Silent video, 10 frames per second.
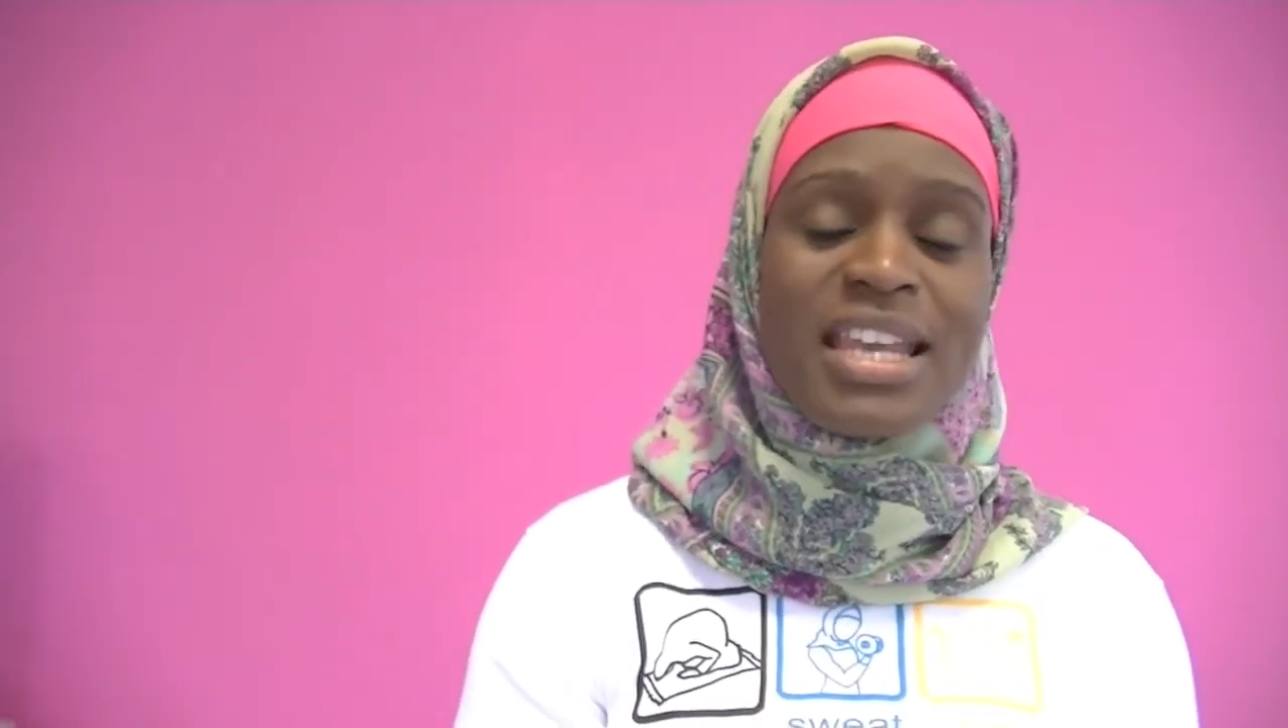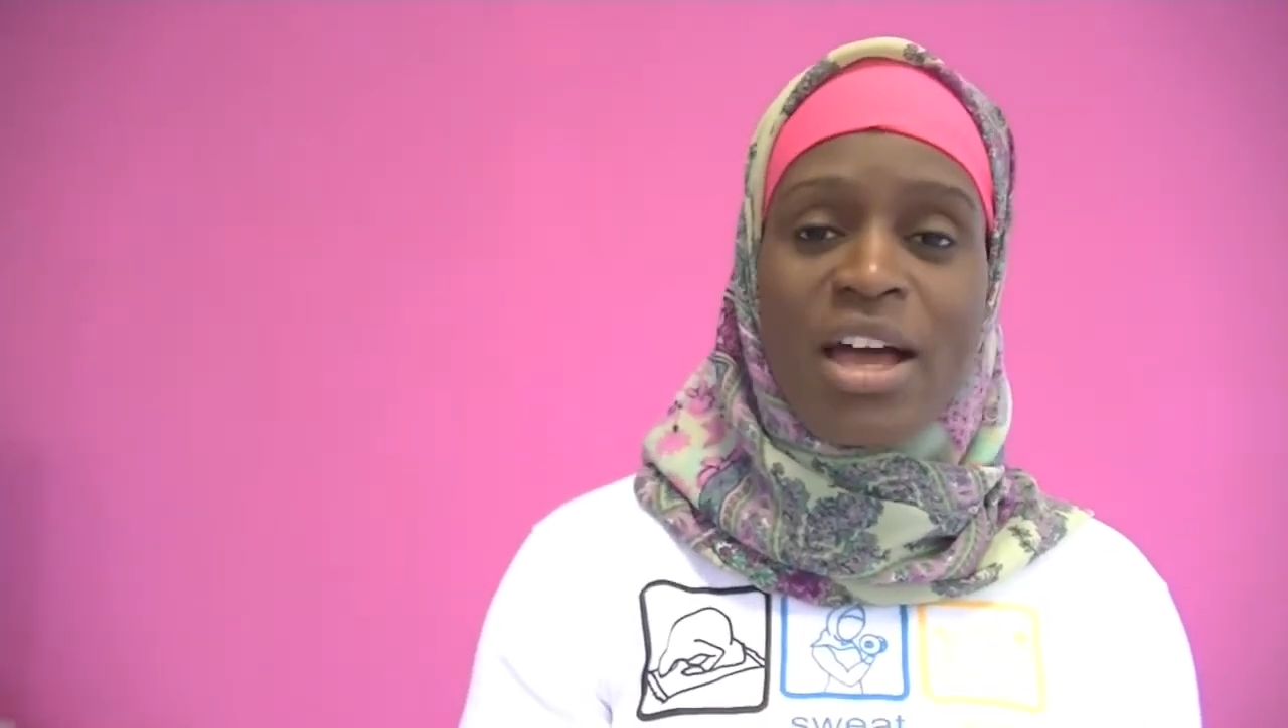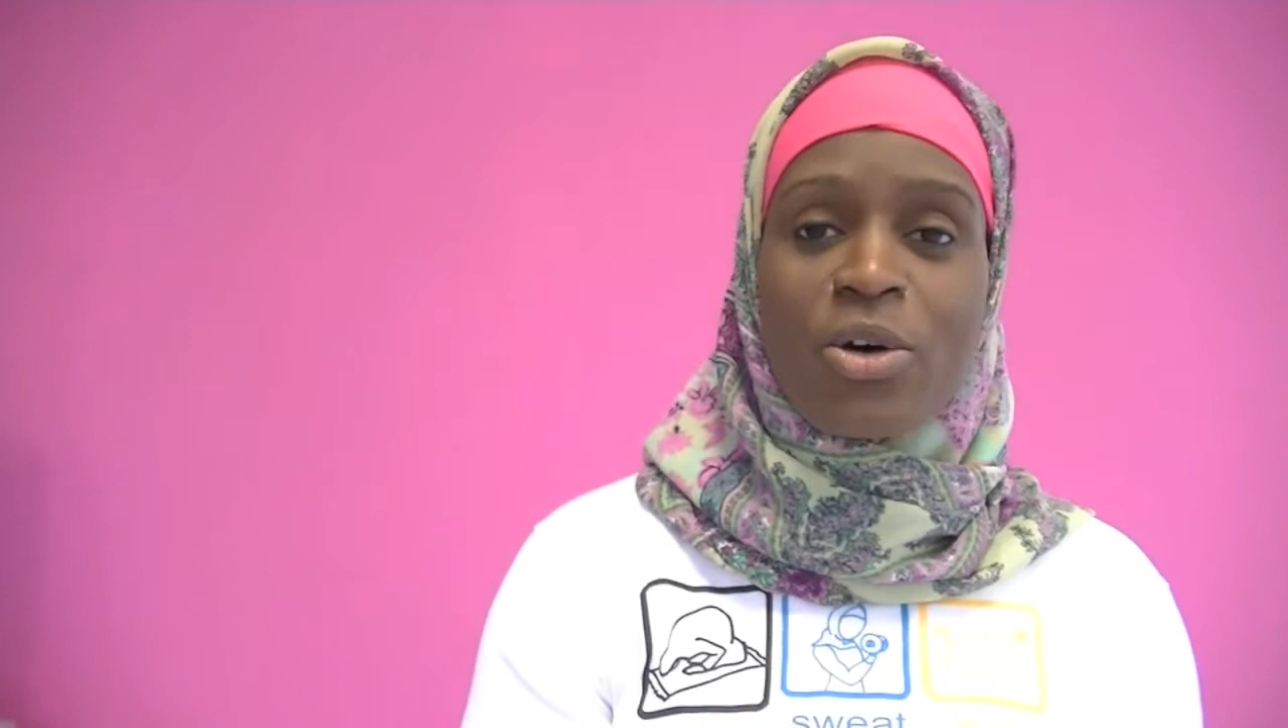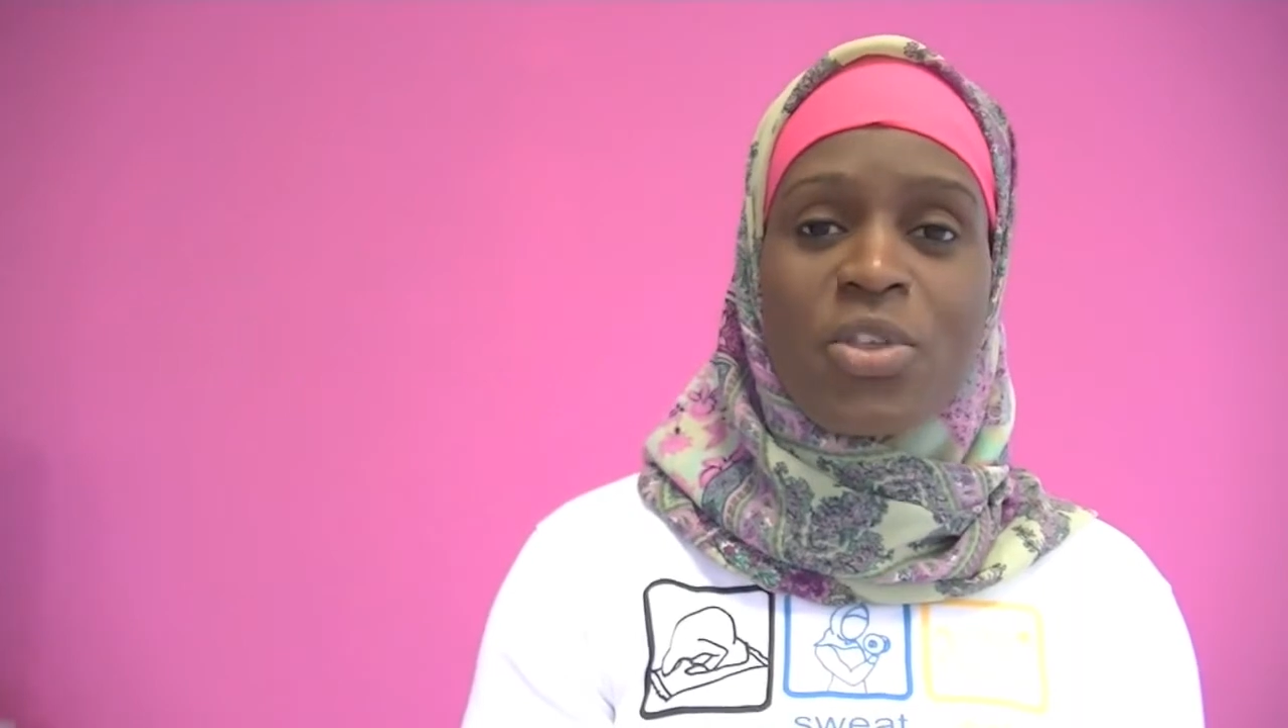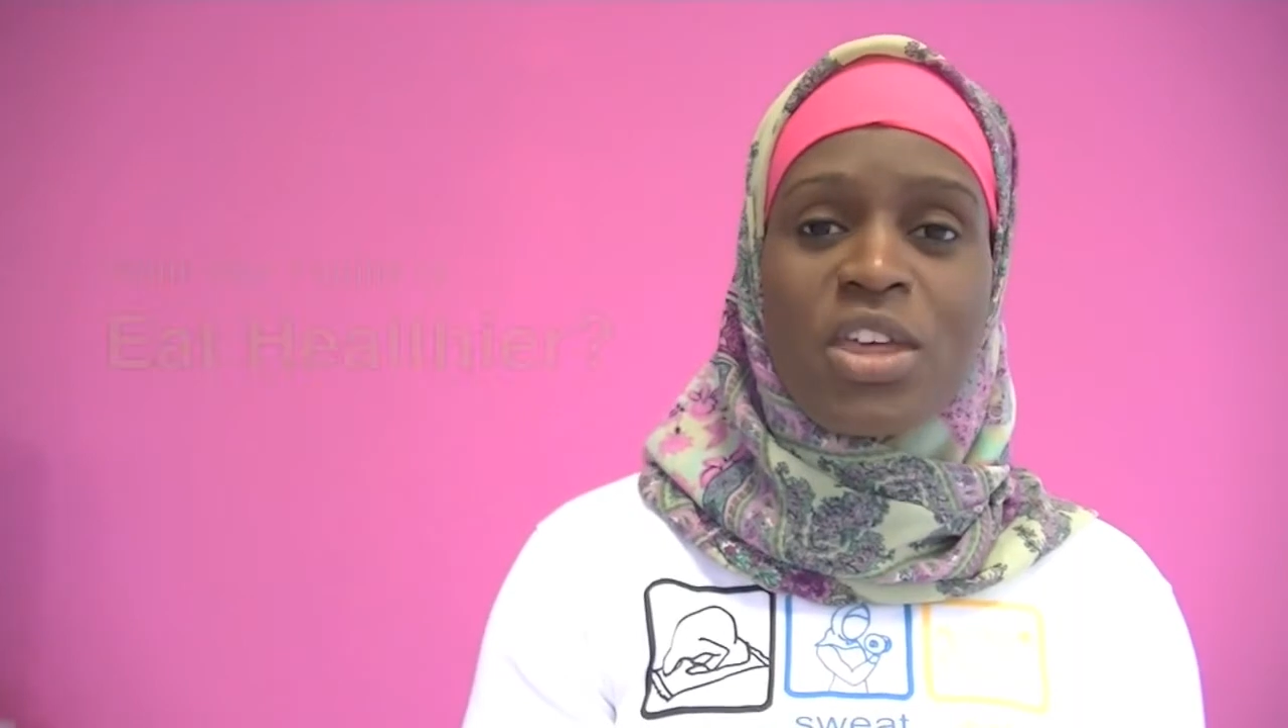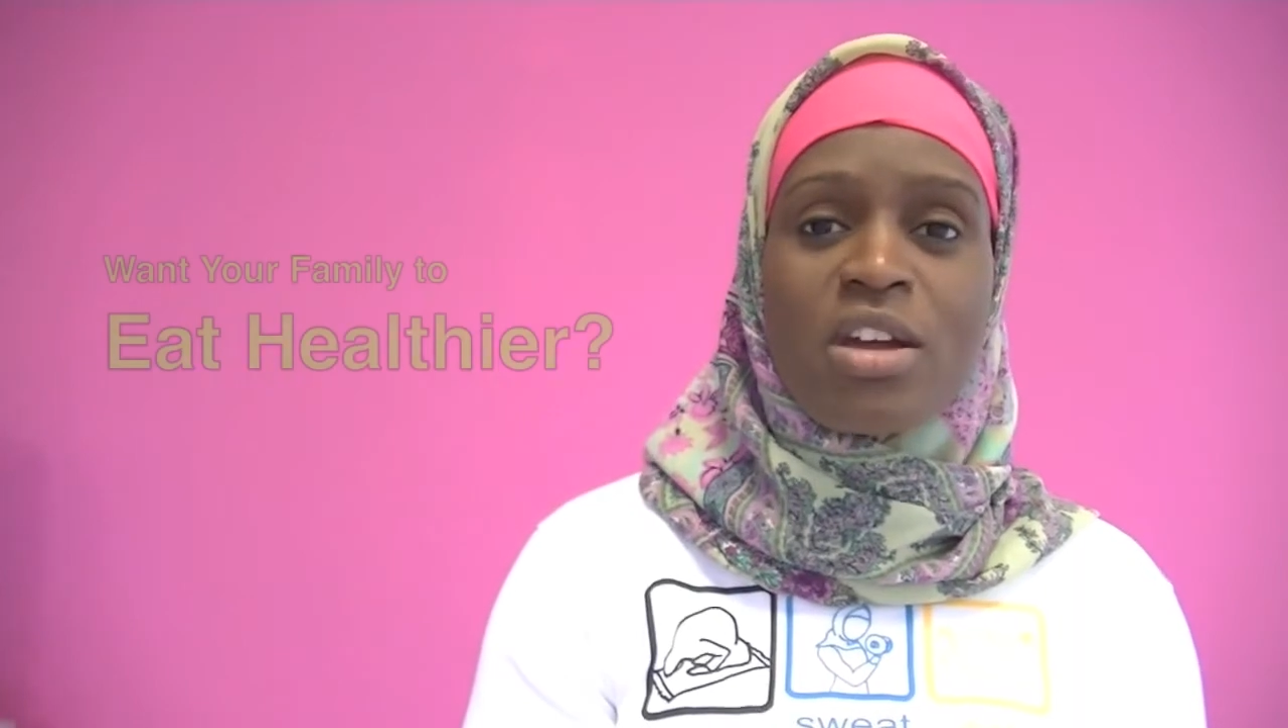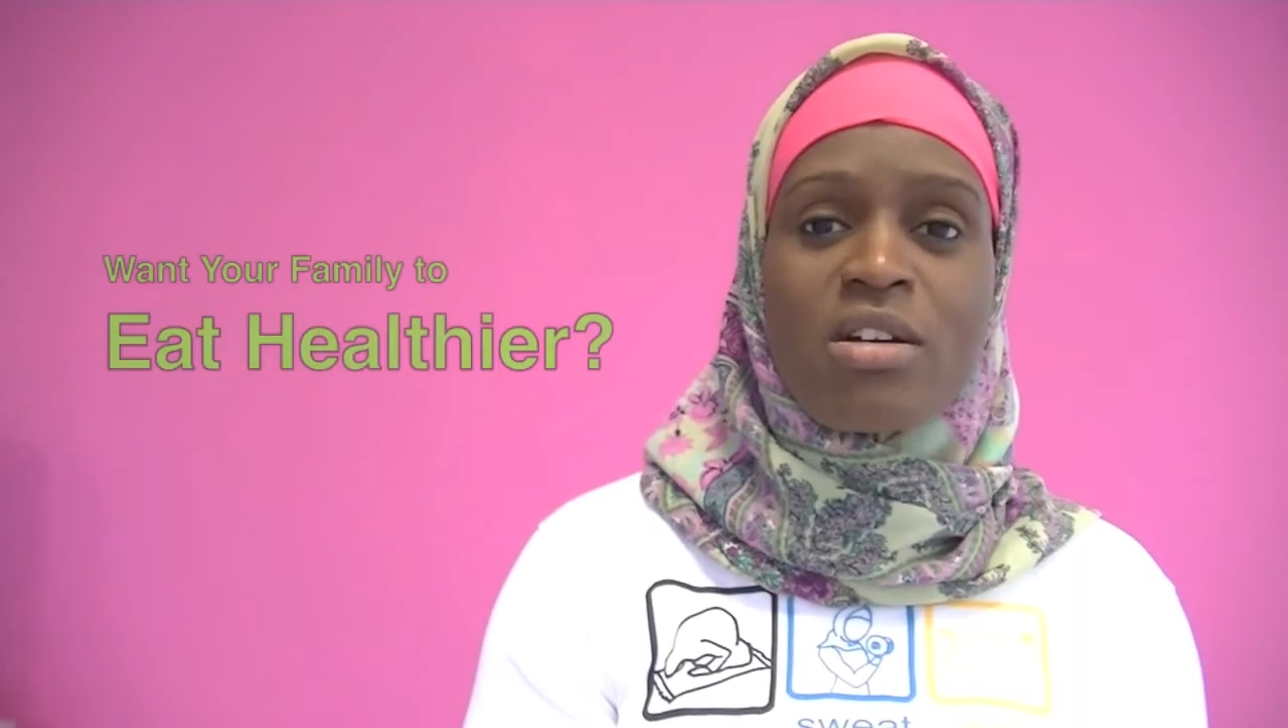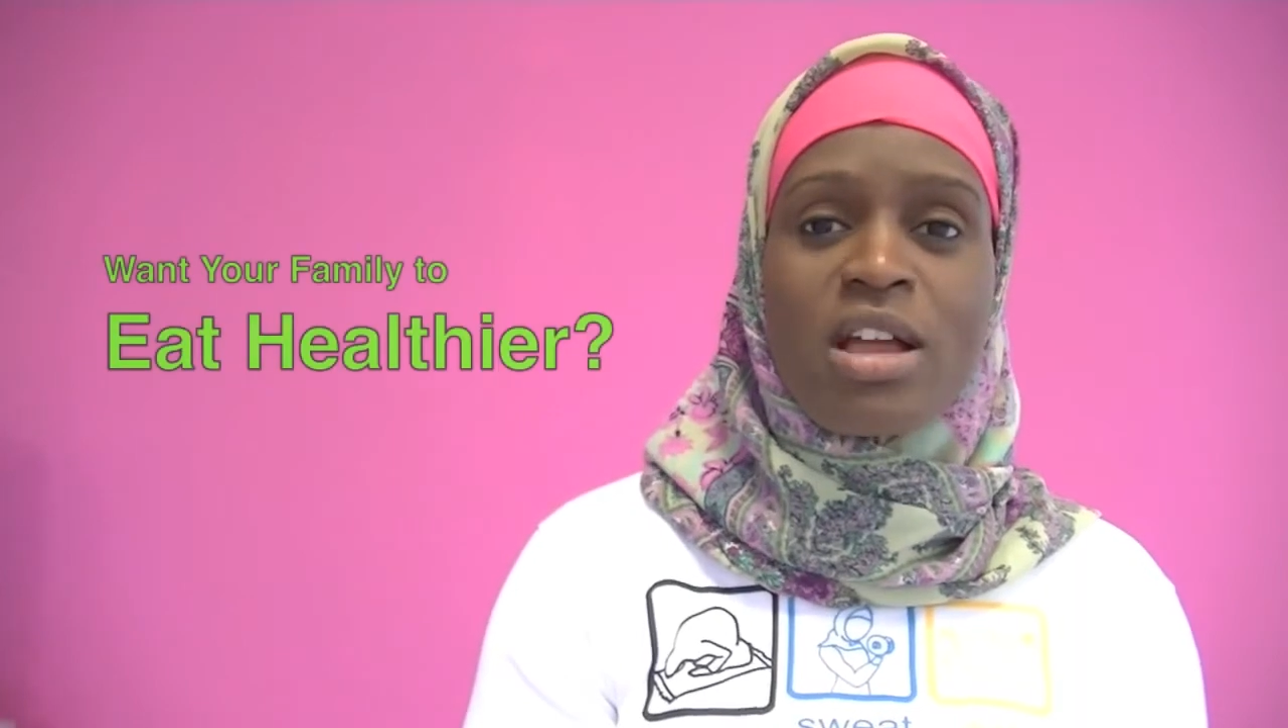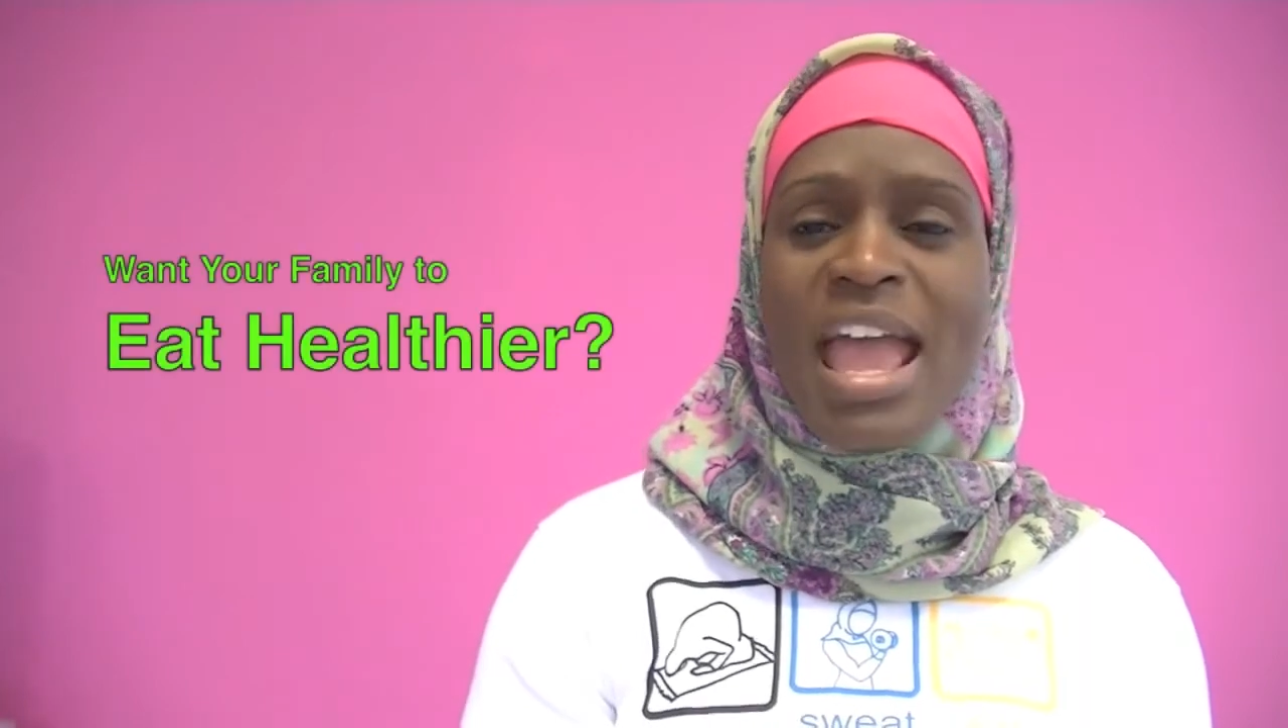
healthier